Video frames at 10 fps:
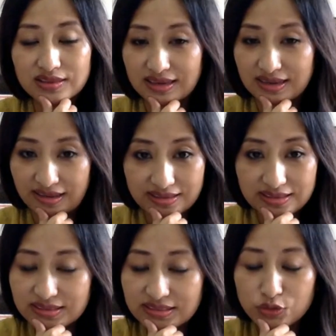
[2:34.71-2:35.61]
the
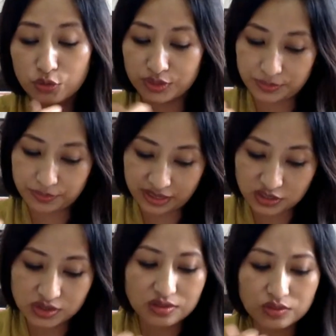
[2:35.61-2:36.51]
client or with the
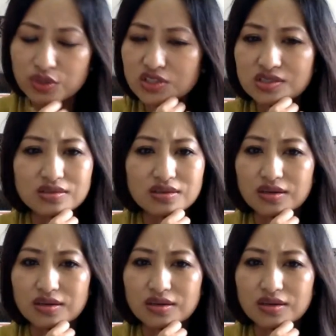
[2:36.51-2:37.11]
patient, which